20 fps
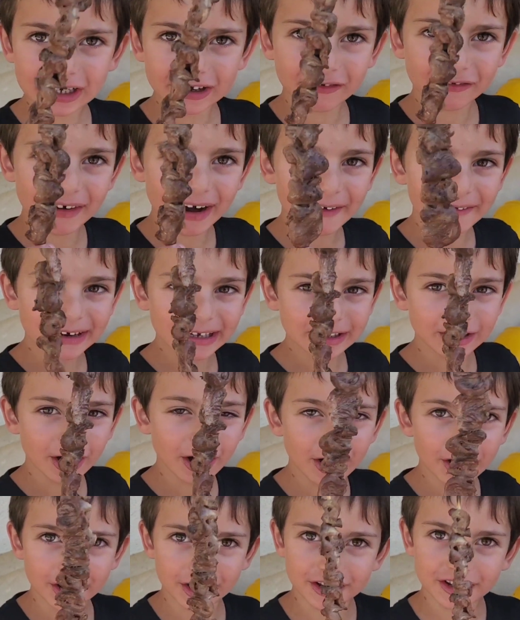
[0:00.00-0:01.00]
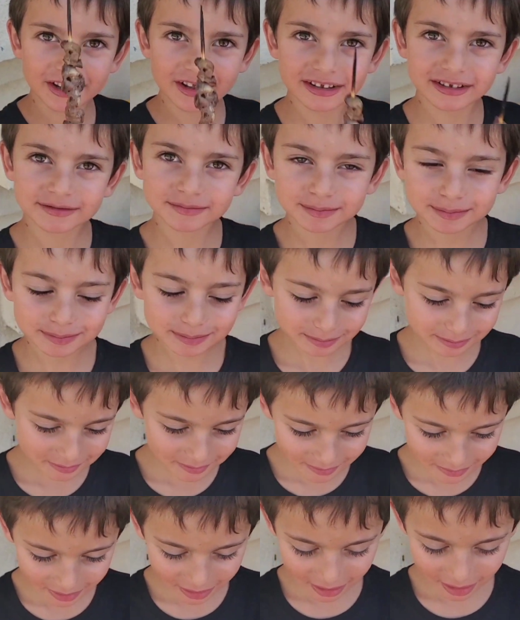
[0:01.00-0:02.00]
look very good. You
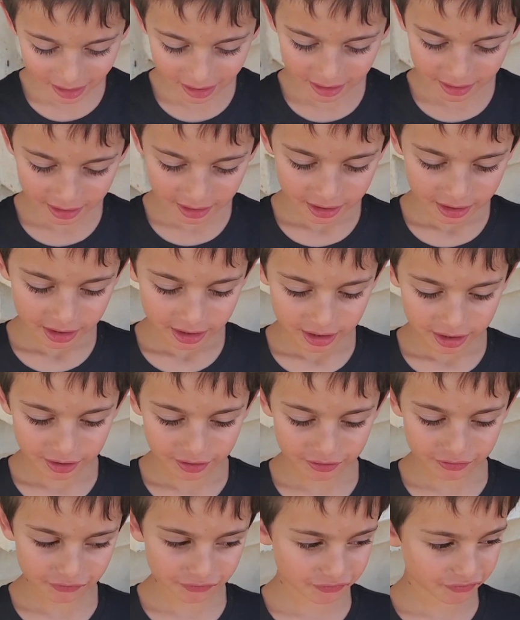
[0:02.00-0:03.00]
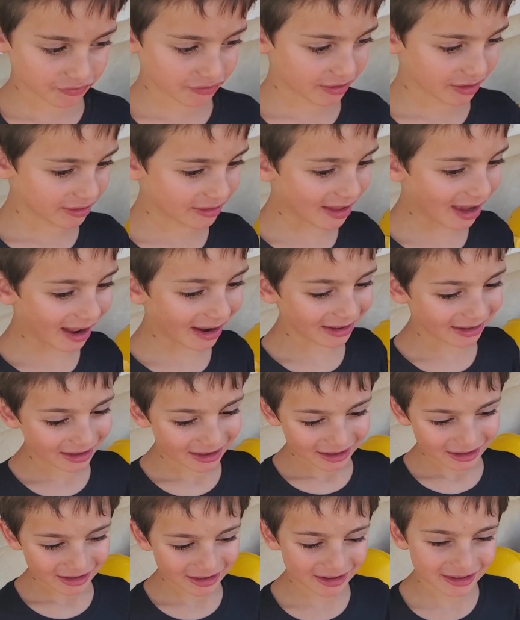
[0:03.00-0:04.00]
like them? Dad,
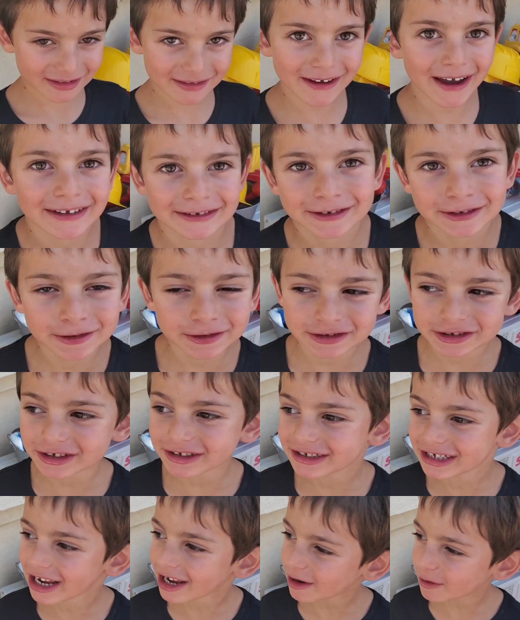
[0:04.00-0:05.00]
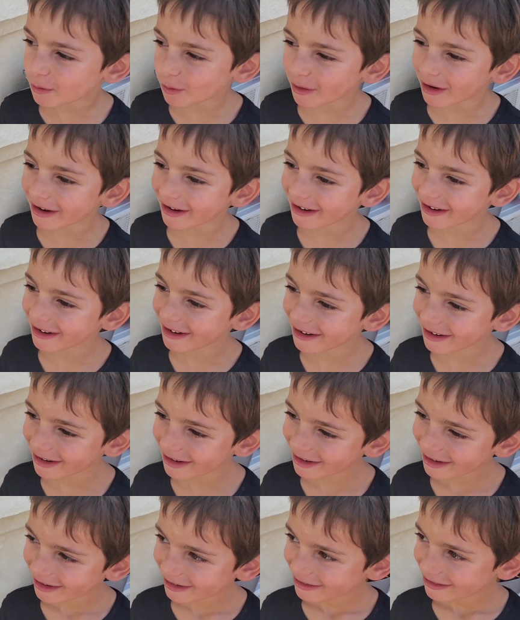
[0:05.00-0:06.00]
Dad, you should take one.
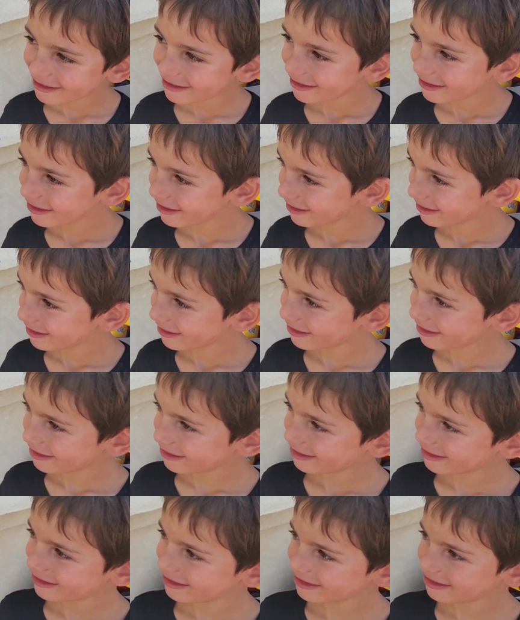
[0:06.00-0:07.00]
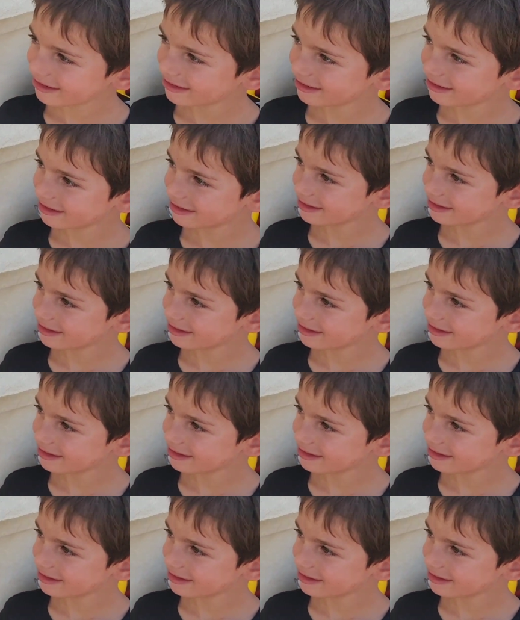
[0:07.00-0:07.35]
I definitely will.